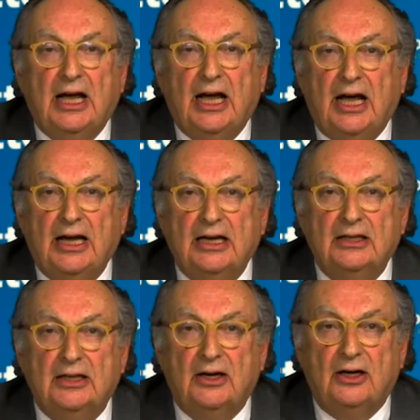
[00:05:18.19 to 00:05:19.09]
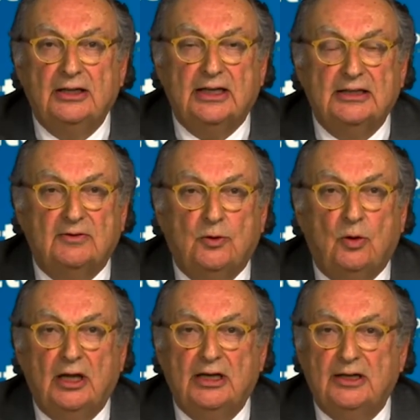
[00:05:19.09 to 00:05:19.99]
uh, in the context of
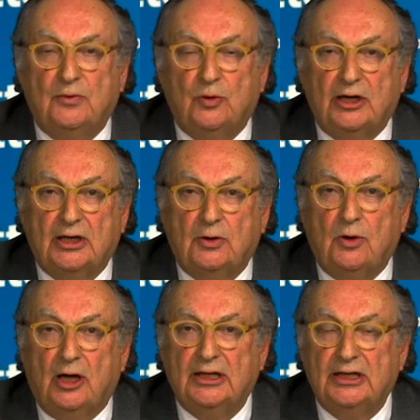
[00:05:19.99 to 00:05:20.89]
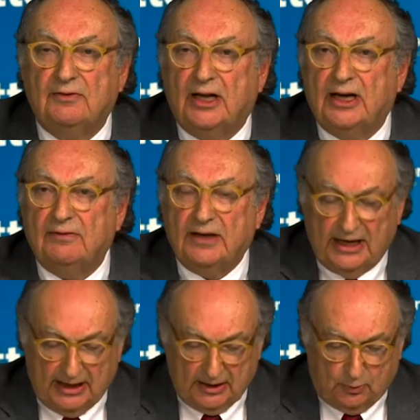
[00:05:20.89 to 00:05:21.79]
quality of work, quality of life,
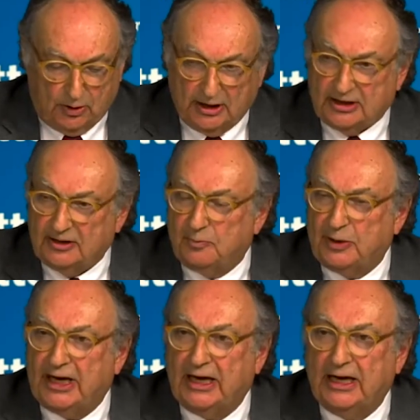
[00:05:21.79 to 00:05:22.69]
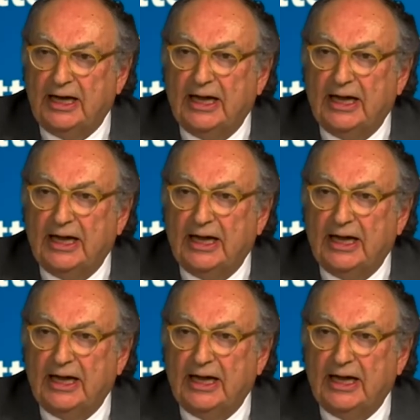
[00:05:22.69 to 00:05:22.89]
and quality of pay,